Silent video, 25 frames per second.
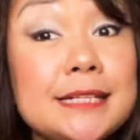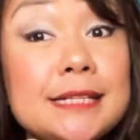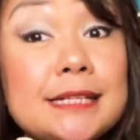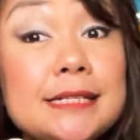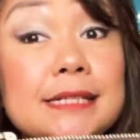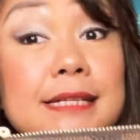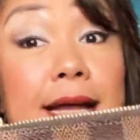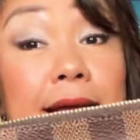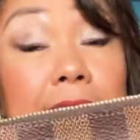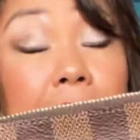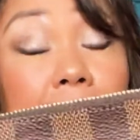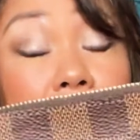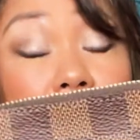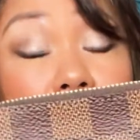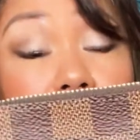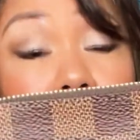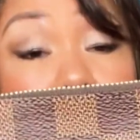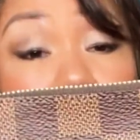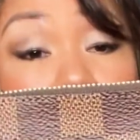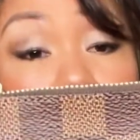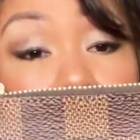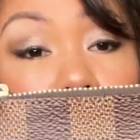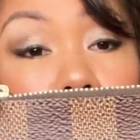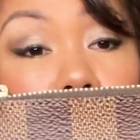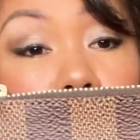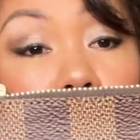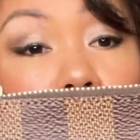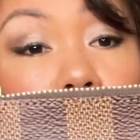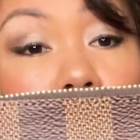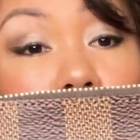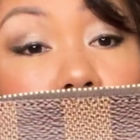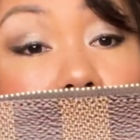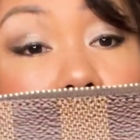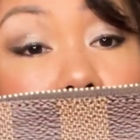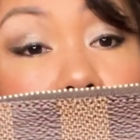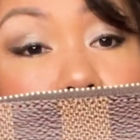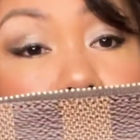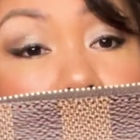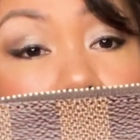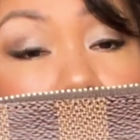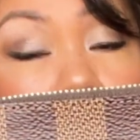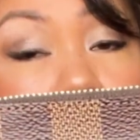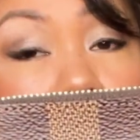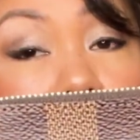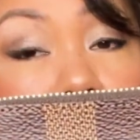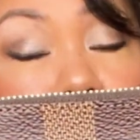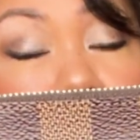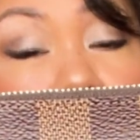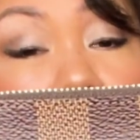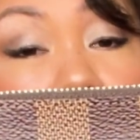This is a key clay or key
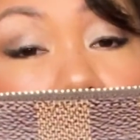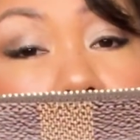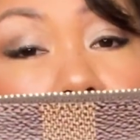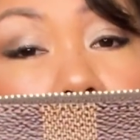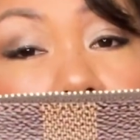pouch,